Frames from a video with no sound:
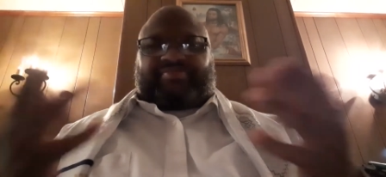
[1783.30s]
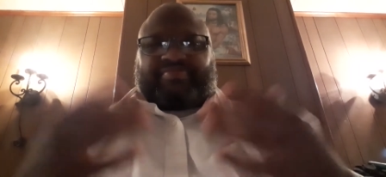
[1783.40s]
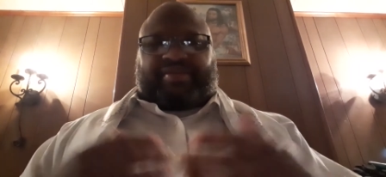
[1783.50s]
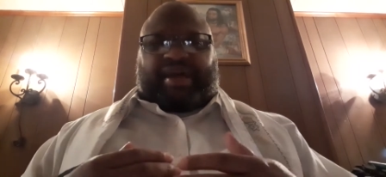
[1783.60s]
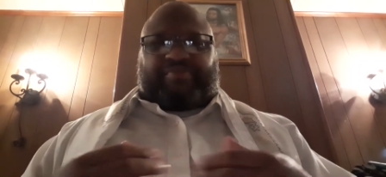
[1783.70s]

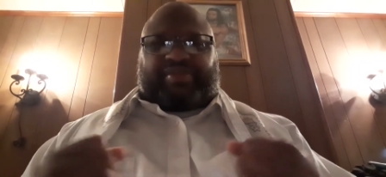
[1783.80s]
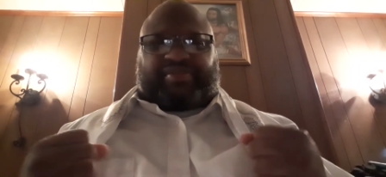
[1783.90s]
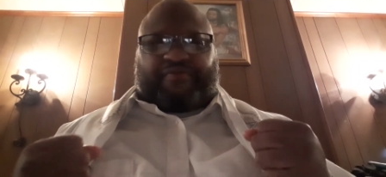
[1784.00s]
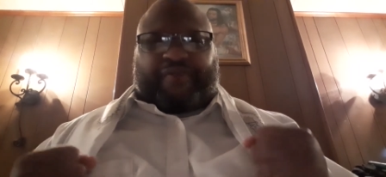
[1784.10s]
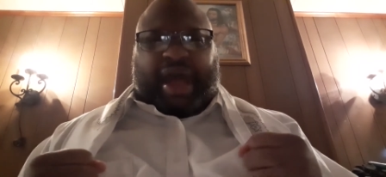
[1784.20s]
But I'm a
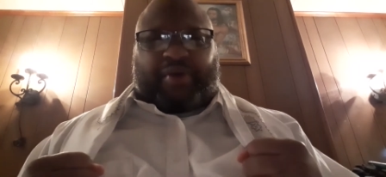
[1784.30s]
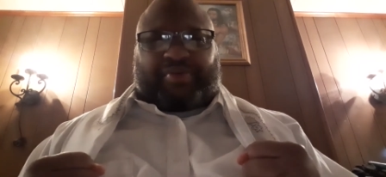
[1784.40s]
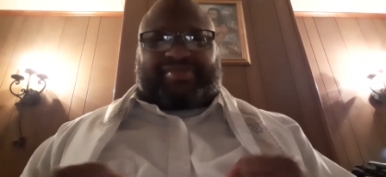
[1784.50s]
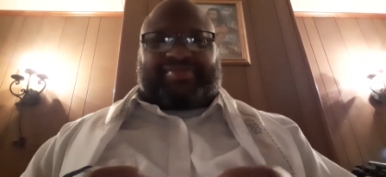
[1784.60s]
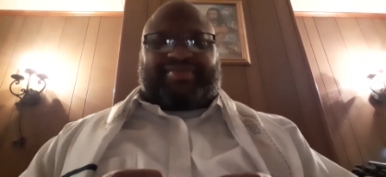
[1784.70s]
devourer.
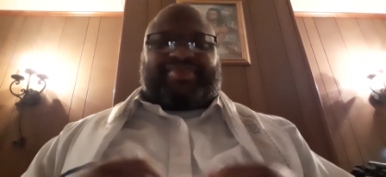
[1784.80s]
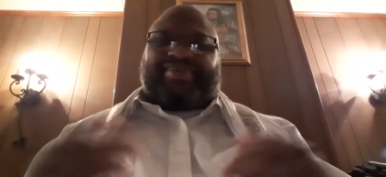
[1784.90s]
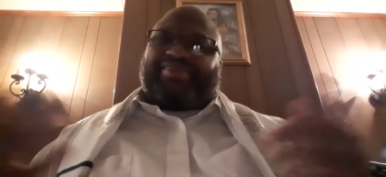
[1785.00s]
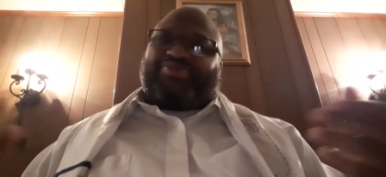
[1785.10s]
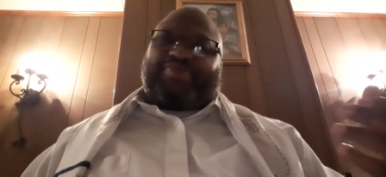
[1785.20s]

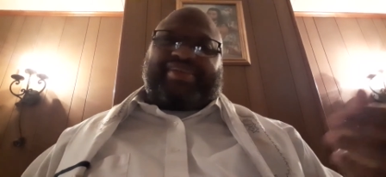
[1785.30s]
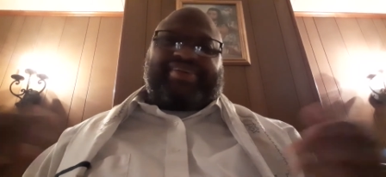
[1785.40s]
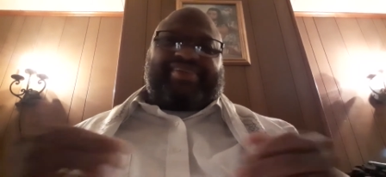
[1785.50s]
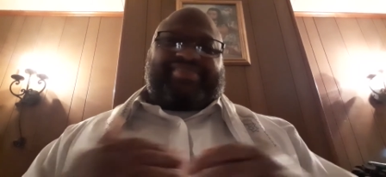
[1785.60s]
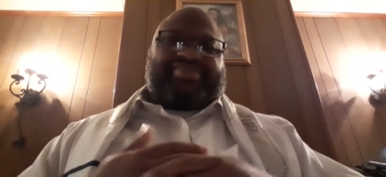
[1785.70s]
That's the way it
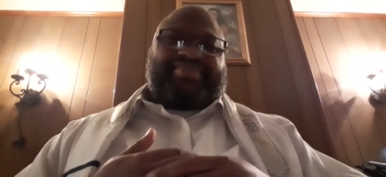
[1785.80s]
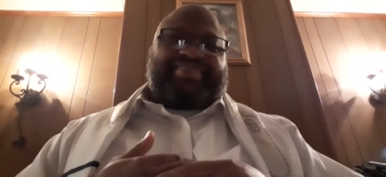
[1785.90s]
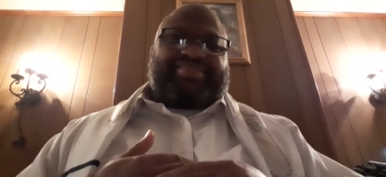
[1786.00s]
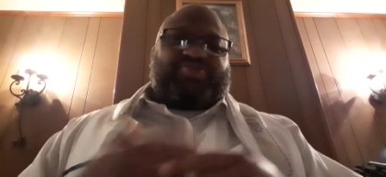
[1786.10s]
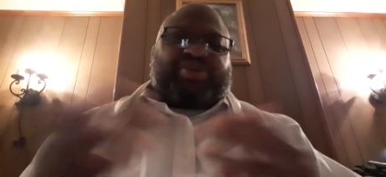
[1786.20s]
is.
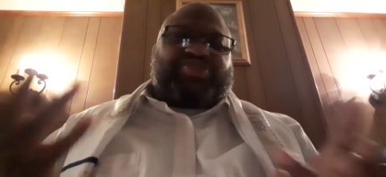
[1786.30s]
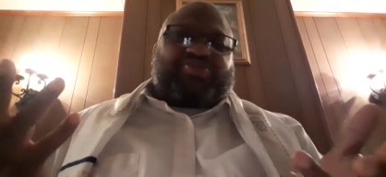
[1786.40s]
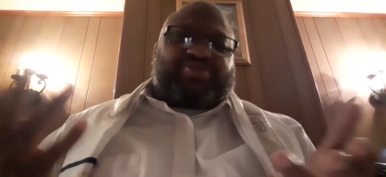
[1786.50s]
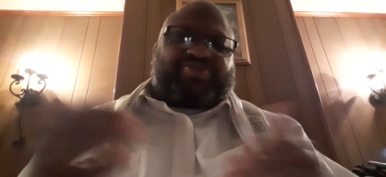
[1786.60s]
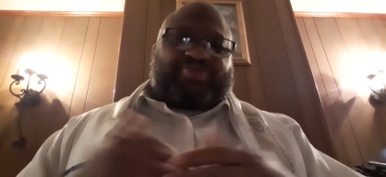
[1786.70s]
It's the way
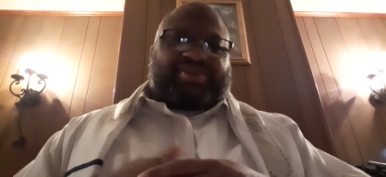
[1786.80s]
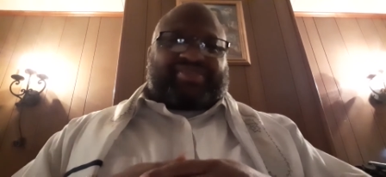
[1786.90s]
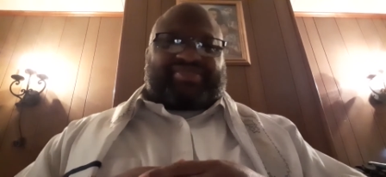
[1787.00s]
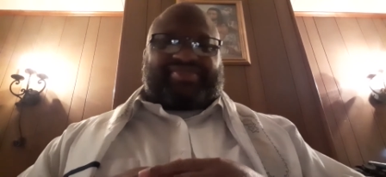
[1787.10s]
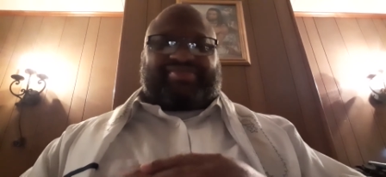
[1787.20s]
Judas
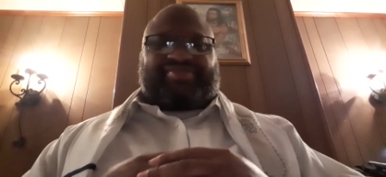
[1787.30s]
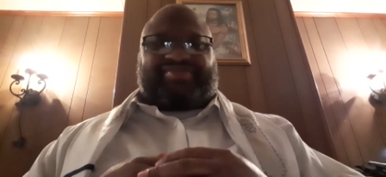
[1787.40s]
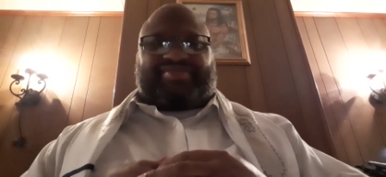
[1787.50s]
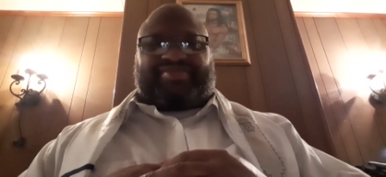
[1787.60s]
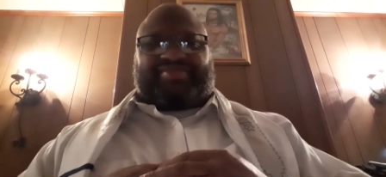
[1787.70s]
was.
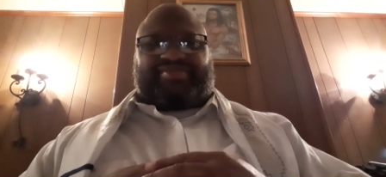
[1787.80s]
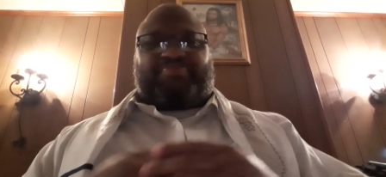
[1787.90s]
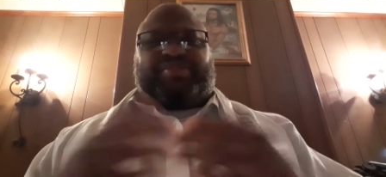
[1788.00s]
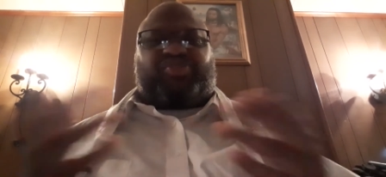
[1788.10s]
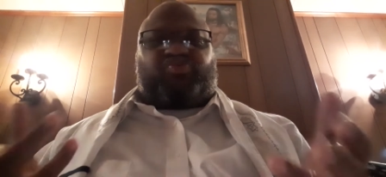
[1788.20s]

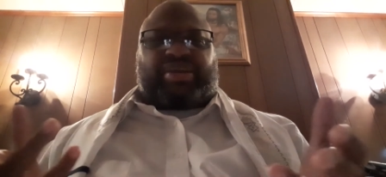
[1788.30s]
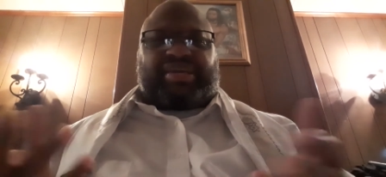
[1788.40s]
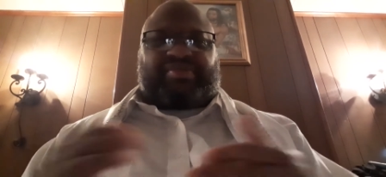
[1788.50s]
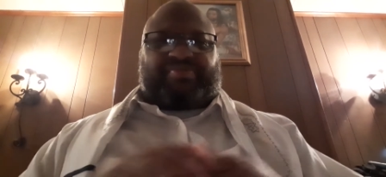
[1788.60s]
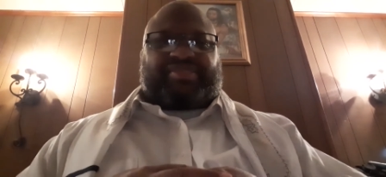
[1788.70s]

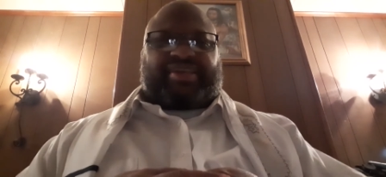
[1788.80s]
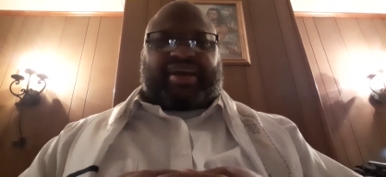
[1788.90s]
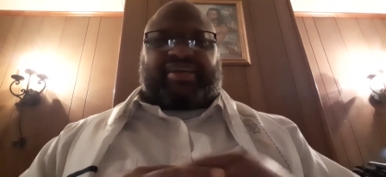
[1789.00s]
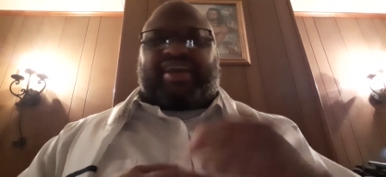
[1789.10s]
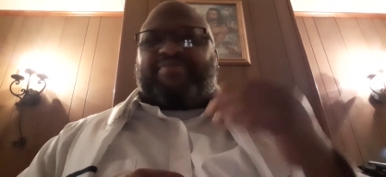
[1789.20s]
Betrayed the
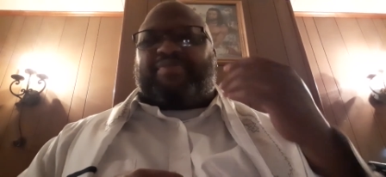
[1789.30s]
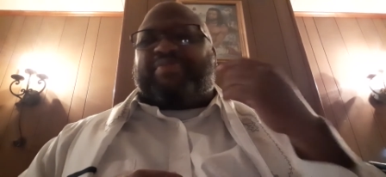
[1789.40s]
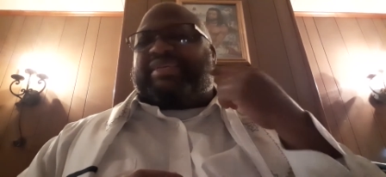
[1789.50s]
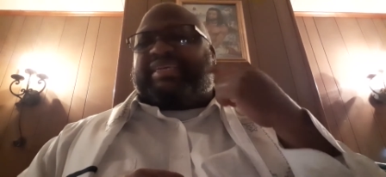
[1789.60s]
Messiah, came up and